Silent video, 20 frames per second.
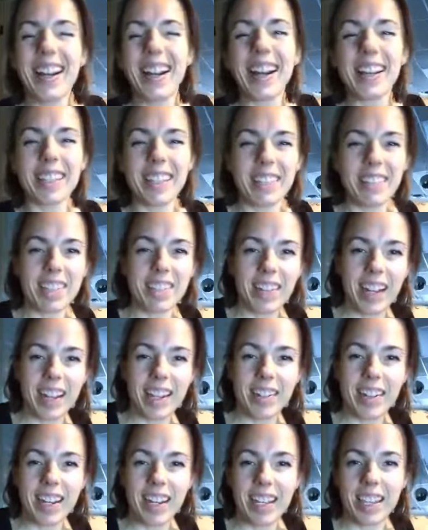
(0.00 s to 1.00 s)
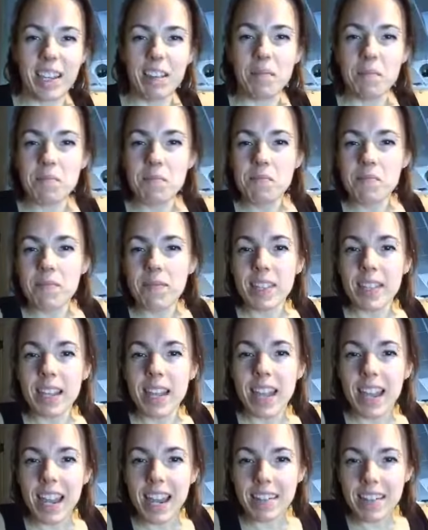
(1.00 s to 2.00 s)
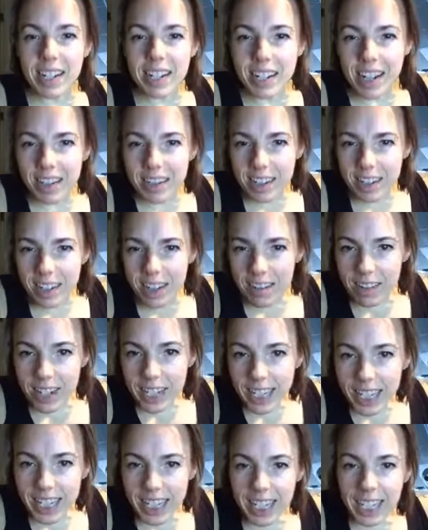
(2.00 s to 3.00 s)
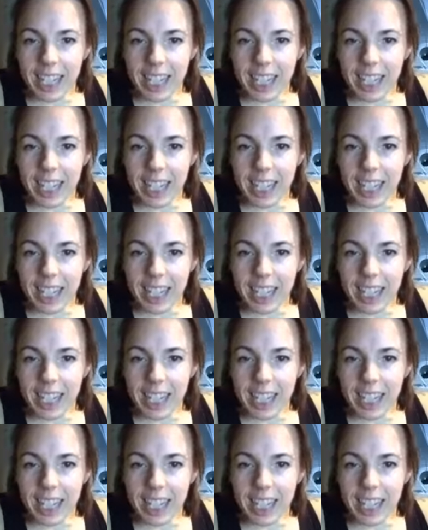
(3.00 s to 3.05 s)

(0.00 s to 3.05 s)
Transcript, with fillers: I love strength training, though. Hey, Richard, how's it going?